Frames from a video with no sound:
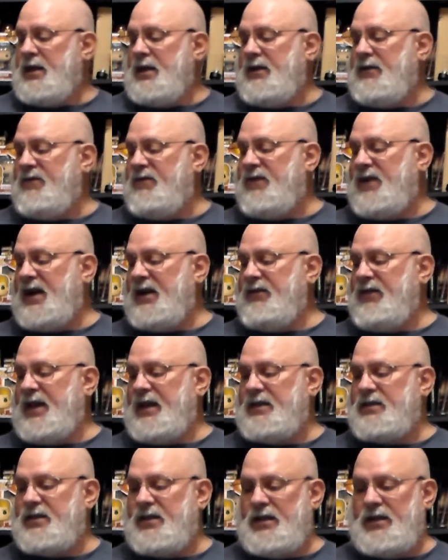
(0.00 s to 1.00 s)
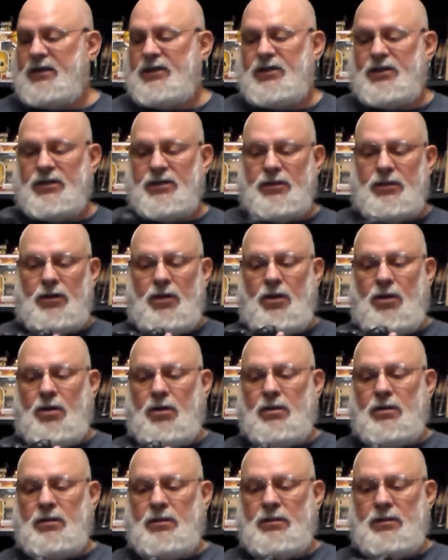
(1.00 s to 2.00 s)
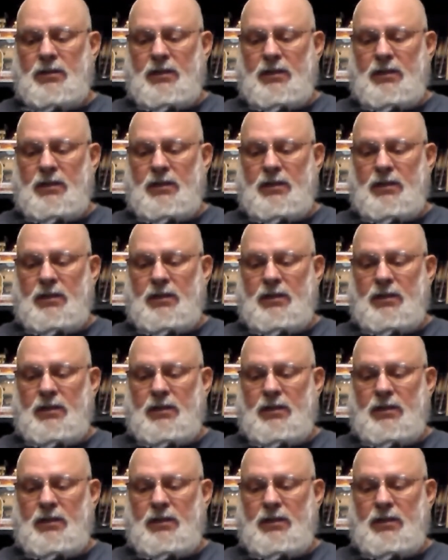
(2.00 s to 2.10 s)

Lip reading: 5/8 inches long,